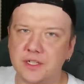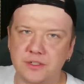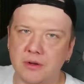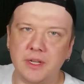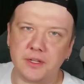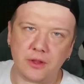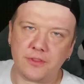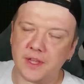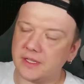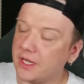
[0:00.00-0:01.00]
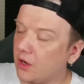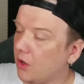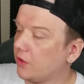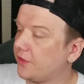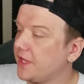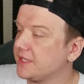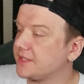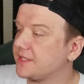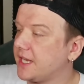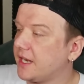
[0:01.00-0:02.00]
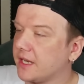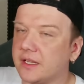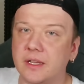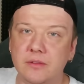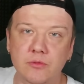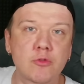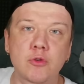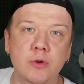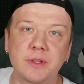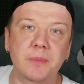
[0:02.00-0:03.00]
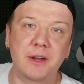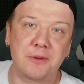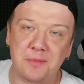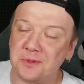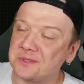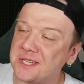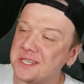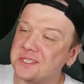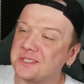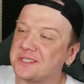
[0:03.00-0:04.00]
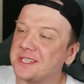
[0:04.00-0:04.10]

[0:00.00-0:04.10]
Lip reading: I surely don't think that all things said are gonna ruin my reputation or